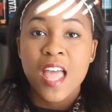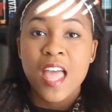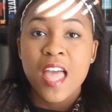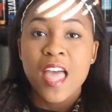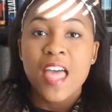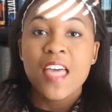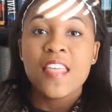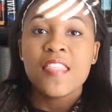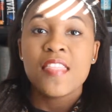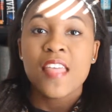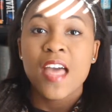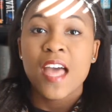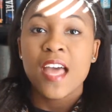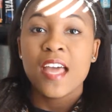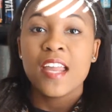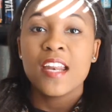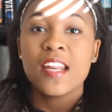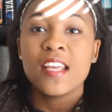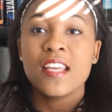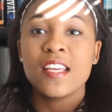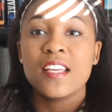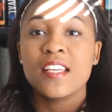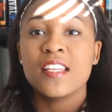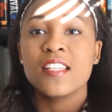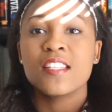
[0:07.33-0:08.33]
and that
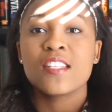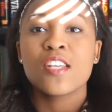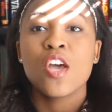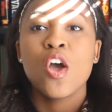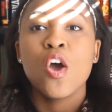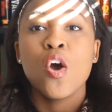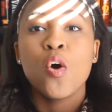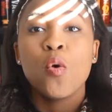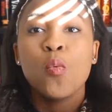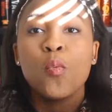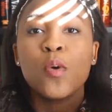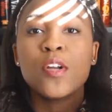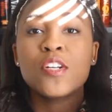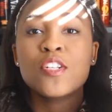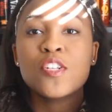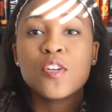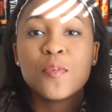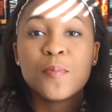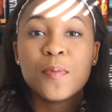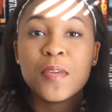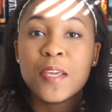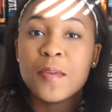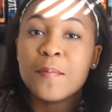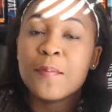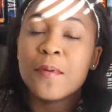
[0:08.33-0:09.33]
is Winter
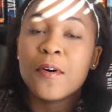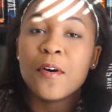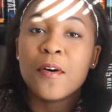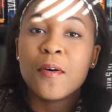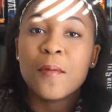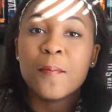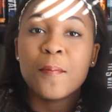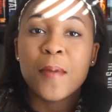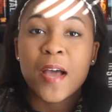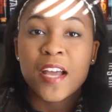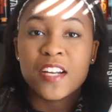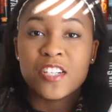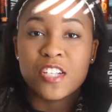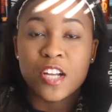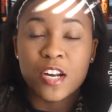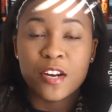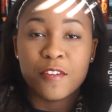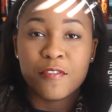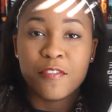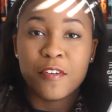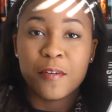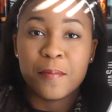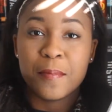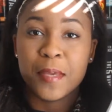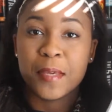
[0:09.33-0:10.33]
People by
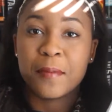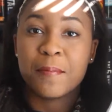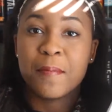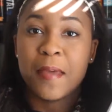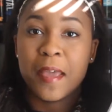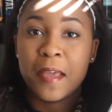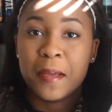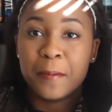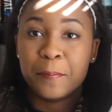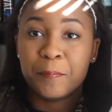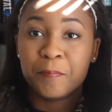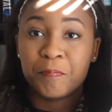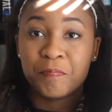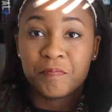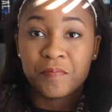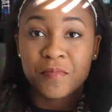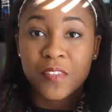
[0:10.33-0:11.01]
Jennifer McMahon.